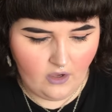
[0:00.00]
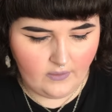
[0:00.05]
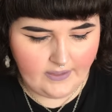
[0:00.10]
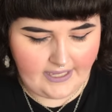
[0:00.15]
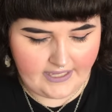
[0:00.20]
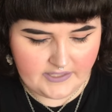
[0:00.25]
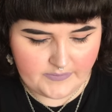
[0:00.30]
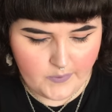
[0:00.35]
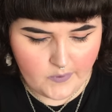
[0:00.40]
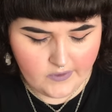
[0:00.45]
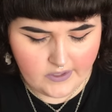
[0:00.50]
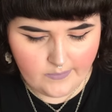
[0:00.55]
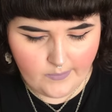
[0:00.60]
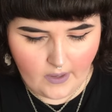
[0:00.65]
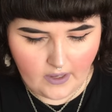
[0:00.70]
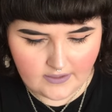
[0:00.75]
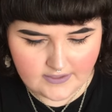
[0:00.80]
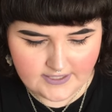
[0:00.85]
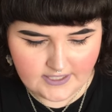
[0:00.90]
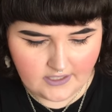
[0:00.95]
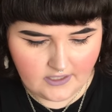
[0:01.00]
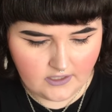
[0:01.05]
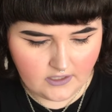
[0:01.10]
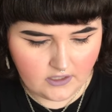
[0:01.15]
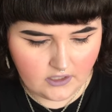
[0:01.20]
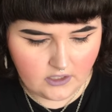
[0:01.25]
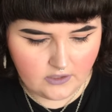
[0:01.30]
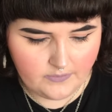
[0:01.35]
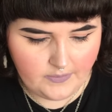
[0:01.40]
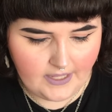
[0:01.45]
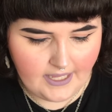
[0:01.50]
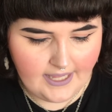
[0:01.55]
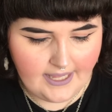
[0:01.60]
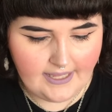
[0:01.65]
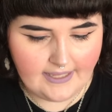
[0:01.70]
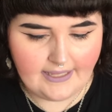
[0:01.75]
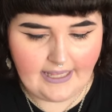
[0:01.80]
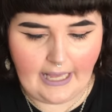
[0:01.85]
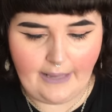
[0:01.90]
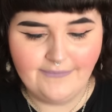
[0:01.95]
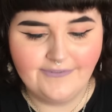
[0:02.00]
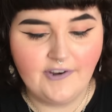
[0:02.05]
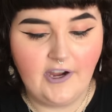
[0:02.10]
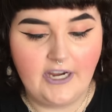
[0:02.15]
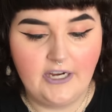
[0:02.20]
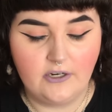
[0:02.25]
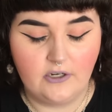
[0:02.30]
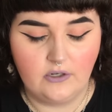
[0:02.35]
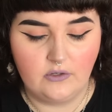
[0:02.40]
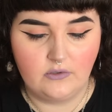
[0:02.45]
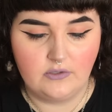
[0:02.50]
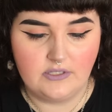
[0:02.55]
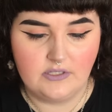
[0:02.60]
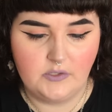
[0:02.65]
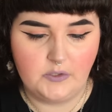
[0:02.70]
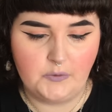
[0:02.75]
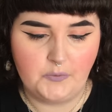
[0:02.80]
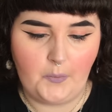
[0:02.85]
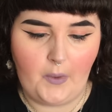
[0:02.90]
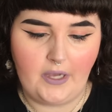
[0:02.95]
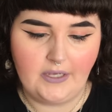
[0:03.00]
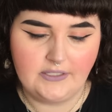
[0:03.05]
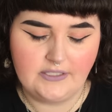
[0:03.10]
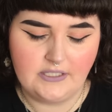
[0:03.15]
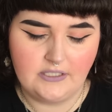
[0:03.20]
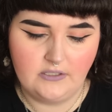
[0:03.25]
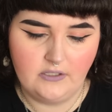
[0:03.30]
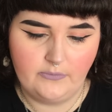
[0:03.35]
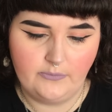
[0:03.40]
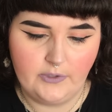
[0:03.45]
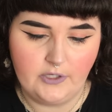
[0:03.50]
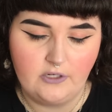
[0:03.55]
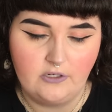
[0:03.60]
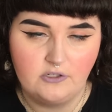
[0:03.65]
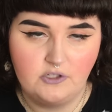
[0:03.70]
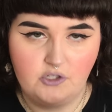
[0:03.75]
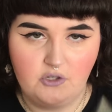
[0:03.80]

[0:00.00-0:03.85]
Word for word: Okay, Spooky Box Club, Campfire Ghosts, box number